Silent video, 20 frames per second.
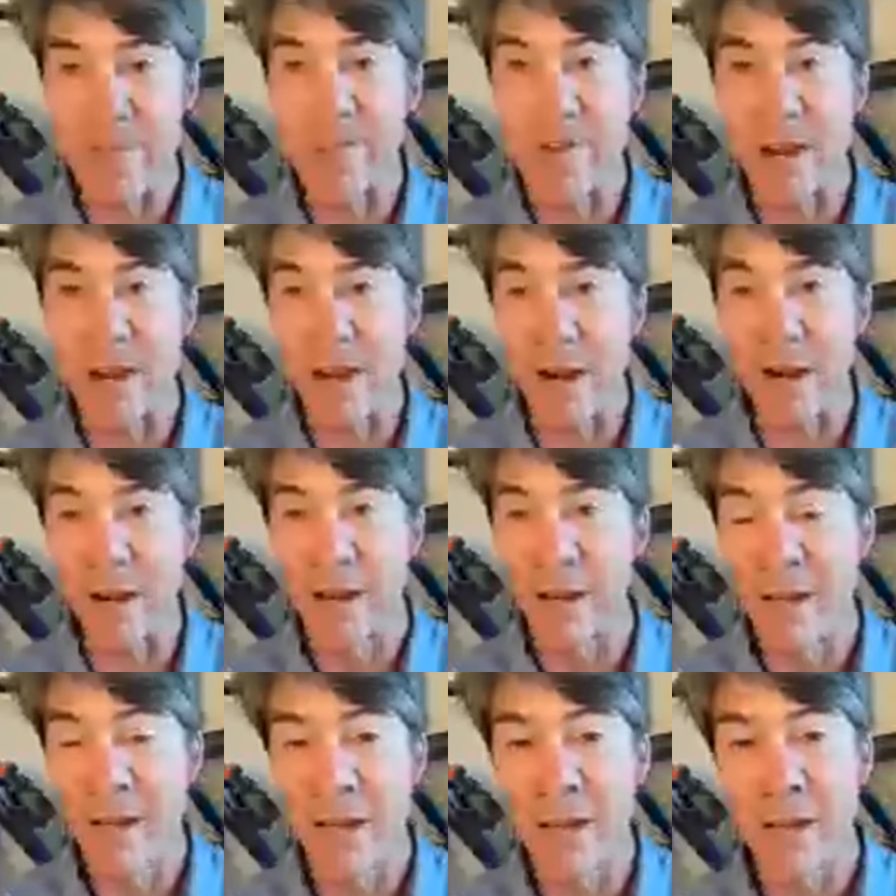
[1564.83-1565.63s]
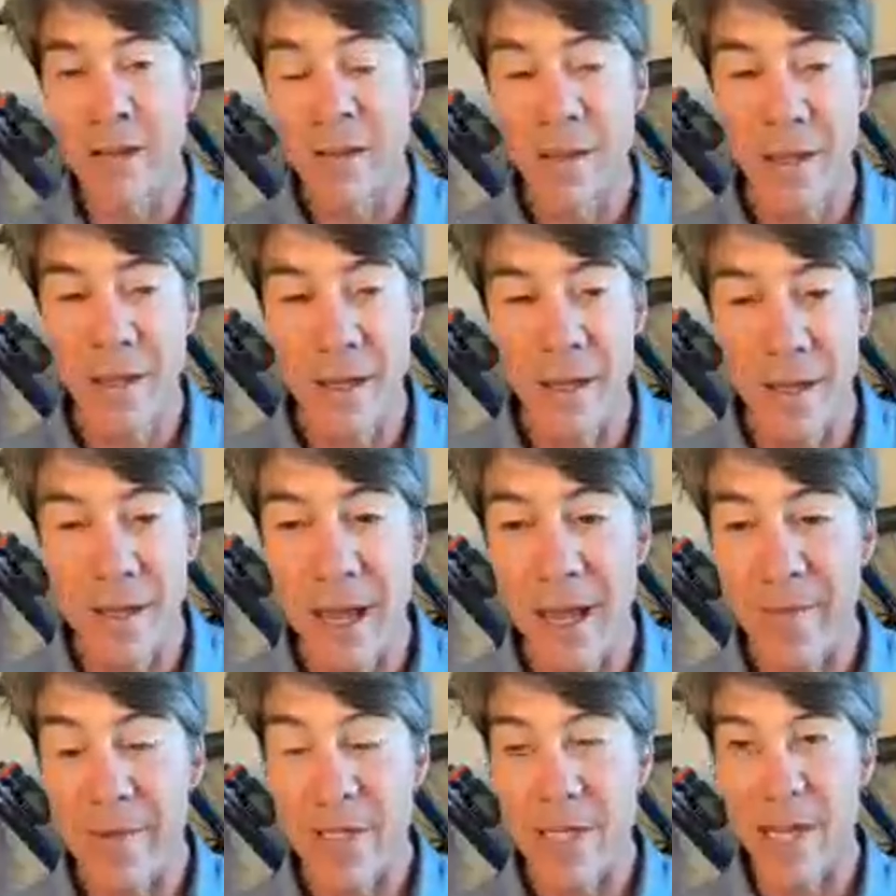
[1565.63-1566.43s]
fire, uh,
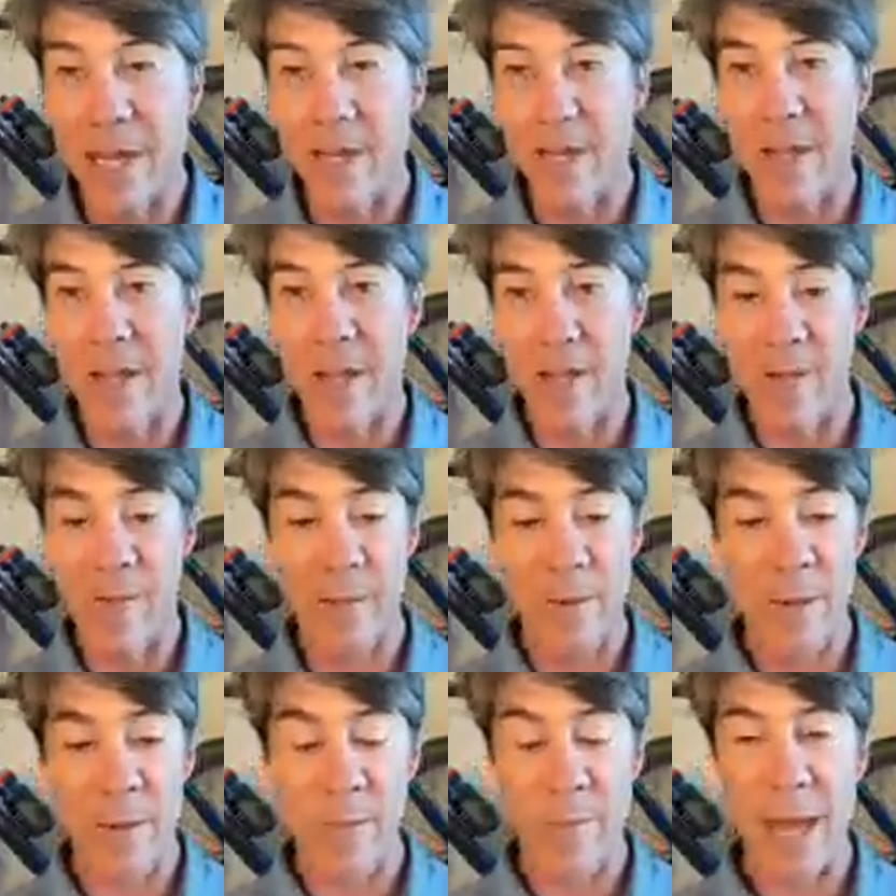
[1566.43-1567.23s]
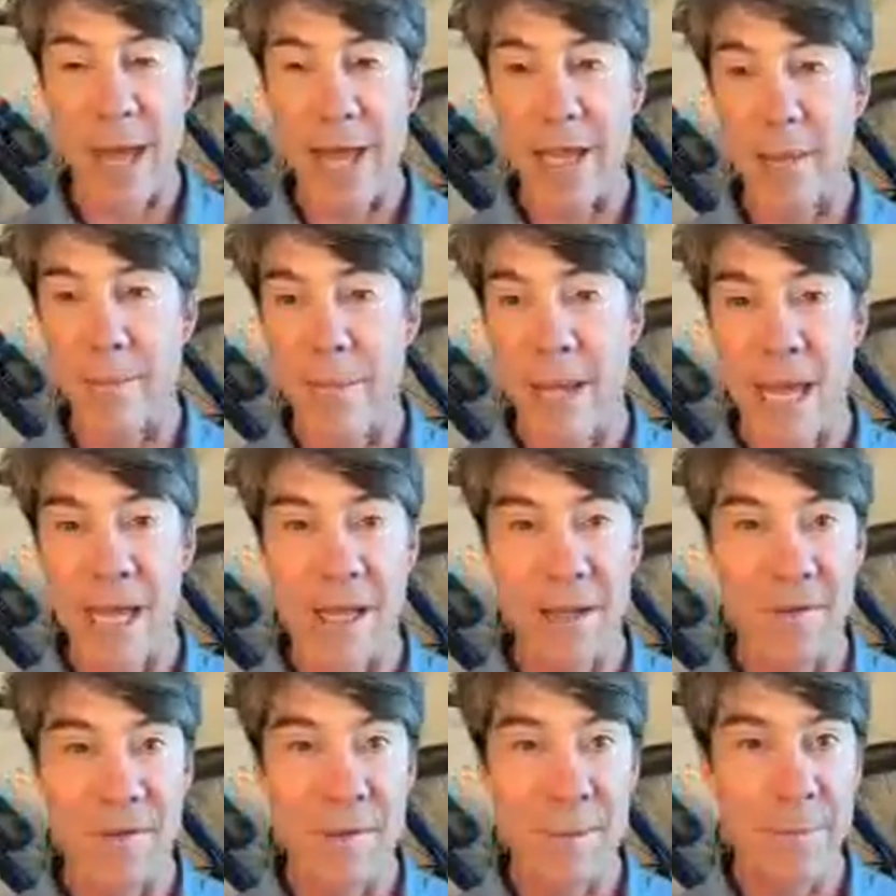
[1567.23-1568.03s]
have a dialogue uh, back, back
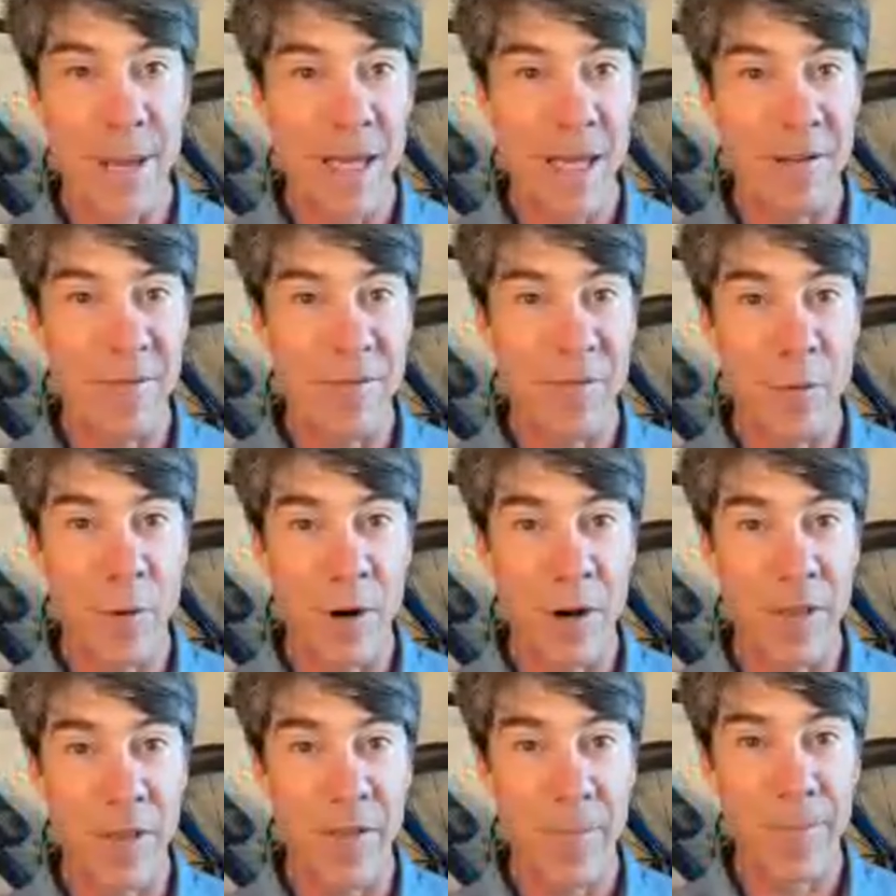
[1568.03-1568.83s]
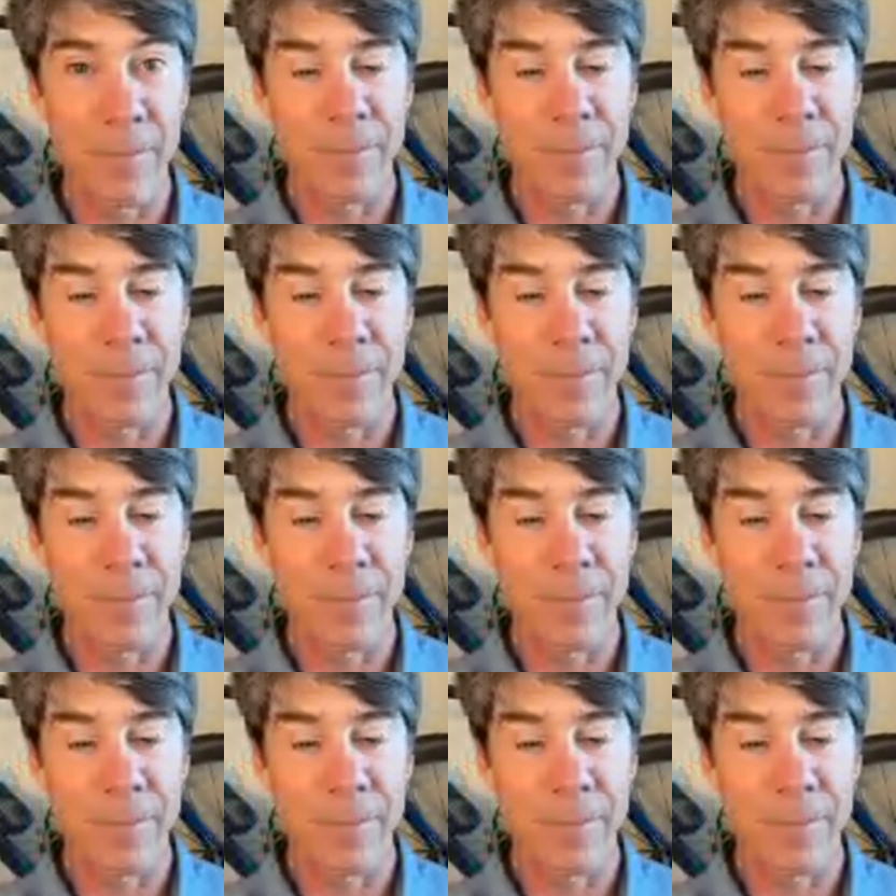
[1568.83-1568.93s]
and back and forth.